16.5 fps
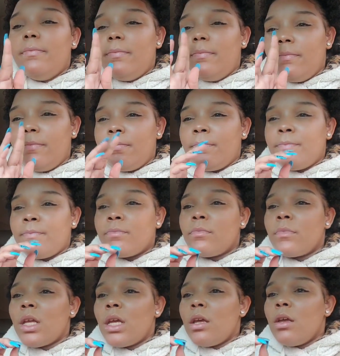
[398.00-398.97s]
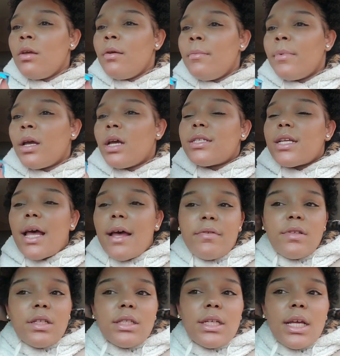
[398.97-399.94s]
because I
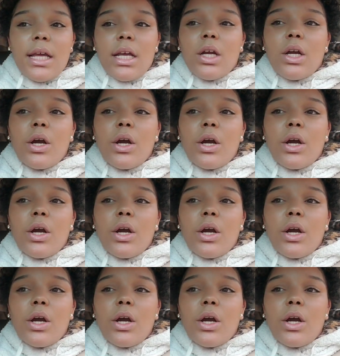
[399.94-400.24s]
have to take